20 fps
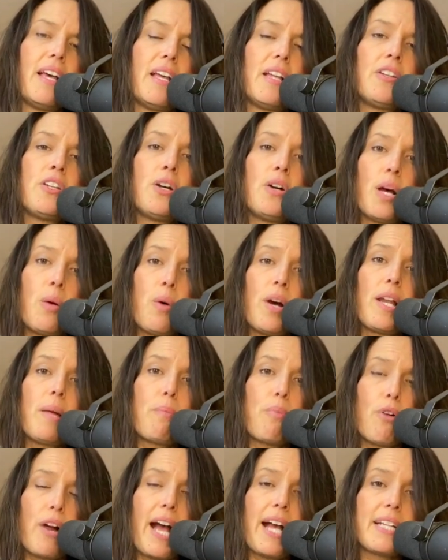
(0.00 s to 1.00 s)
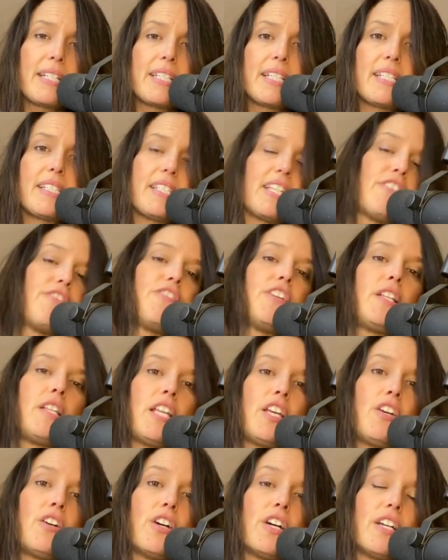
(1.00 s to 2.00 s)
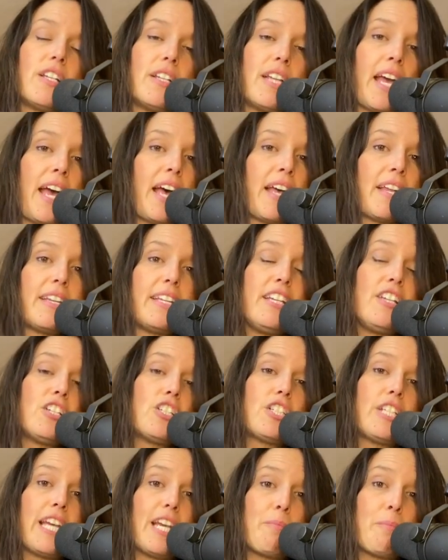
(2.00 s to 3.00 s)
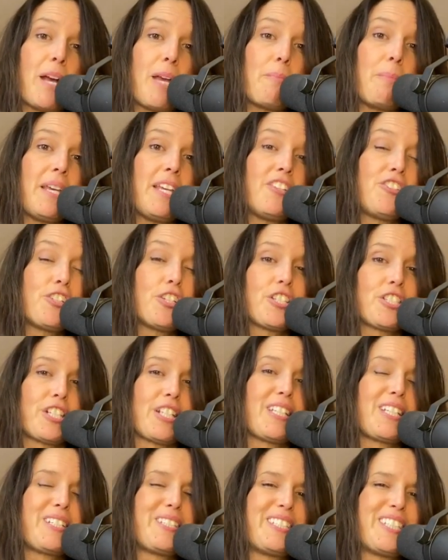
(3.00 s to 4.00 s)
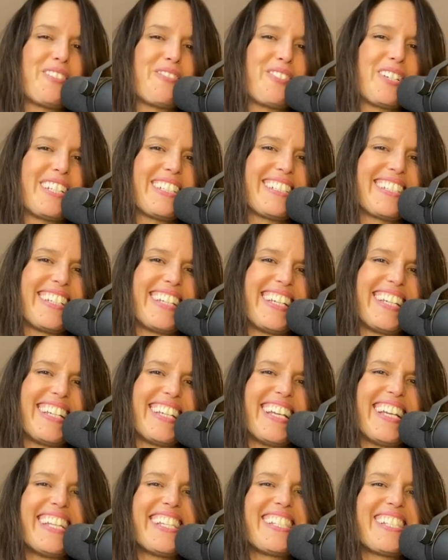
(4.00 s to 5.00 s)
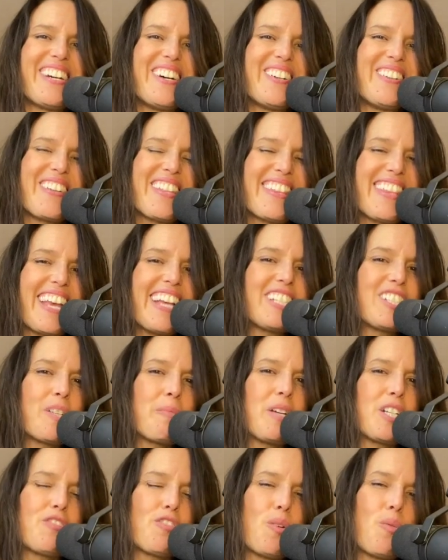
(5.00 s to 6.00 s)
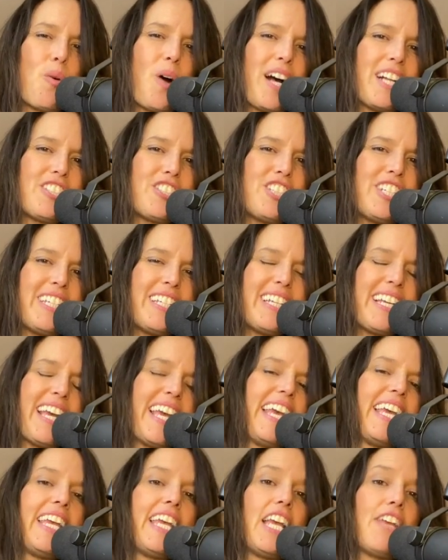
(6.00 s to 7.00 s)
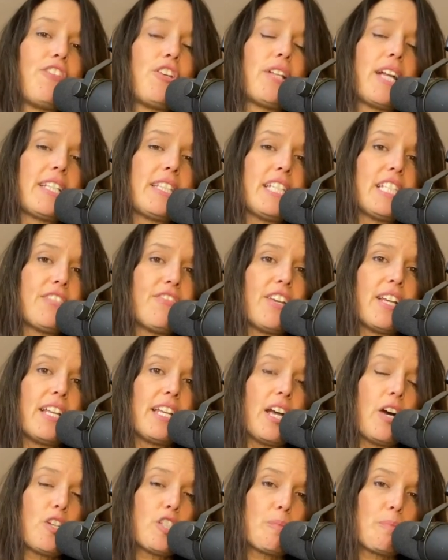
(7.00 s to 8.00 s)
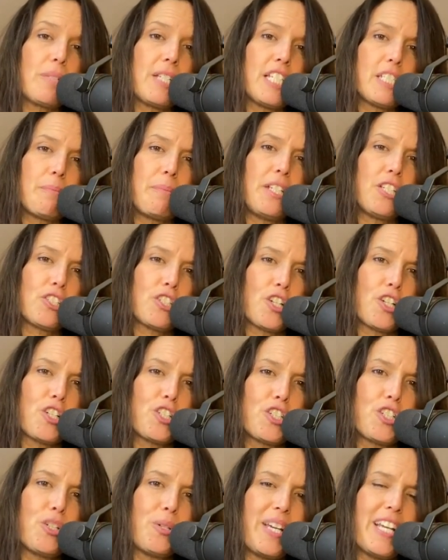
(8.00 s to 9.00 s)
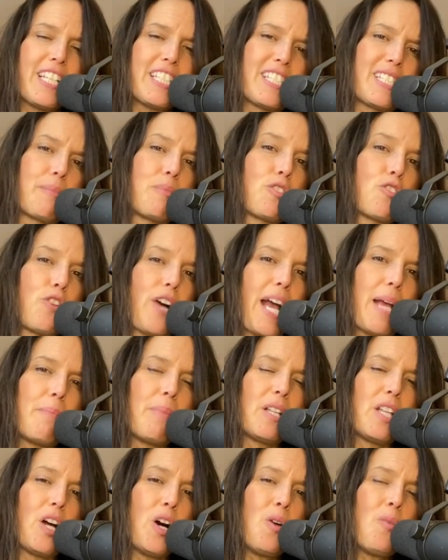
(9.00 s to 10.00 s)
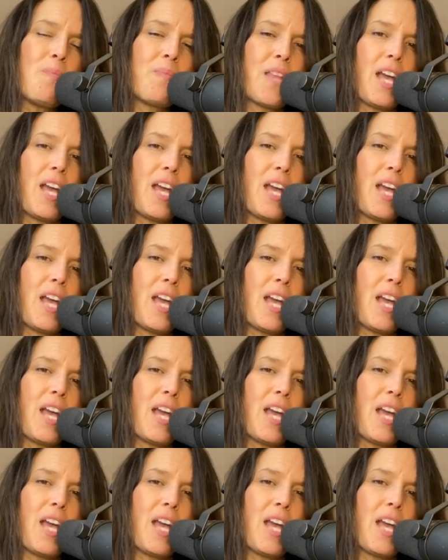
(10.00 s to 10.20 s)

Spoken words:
no, I want to practice it feeling good, and each day it might be just a little different. So thanks so much for watching. If you like these videos, please be sure to hit subscribe below.